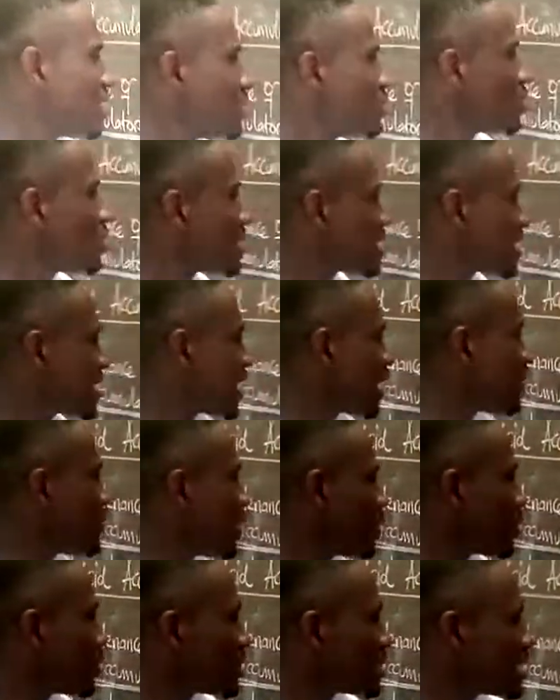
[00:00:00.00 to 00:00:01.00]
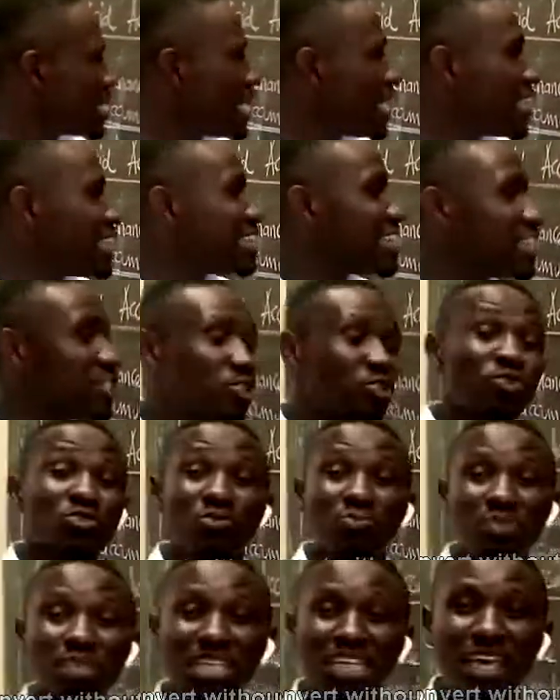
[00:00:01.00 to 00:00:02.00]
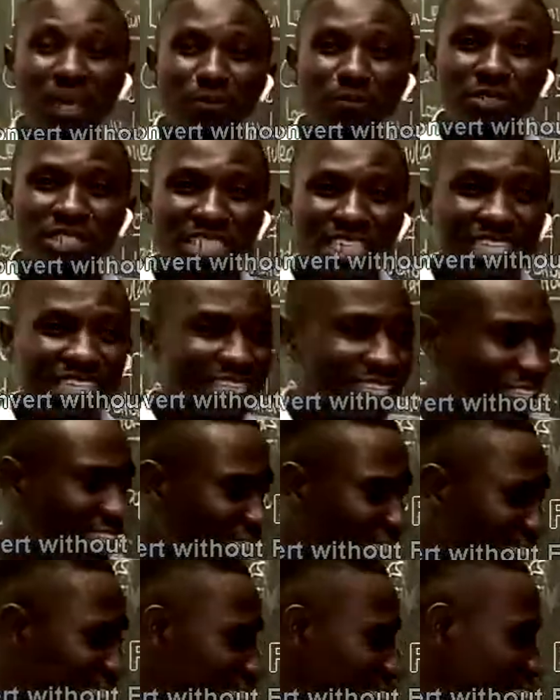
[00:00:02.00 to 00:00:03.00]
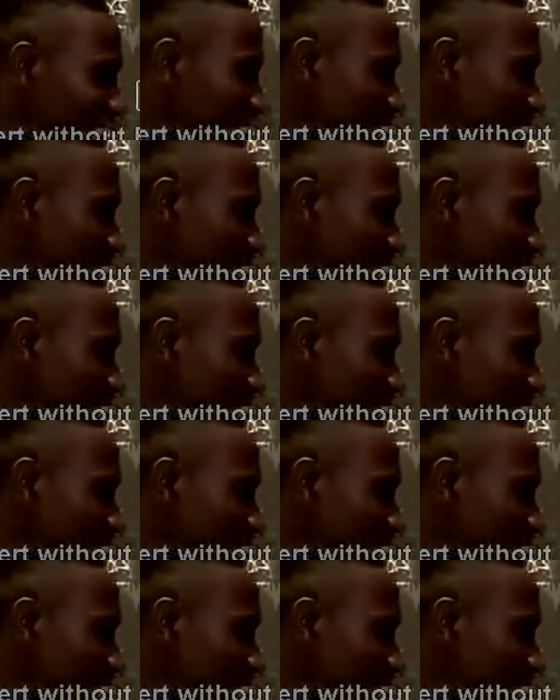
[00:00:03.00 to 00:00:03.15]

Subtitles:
those terminals, they should be kept clean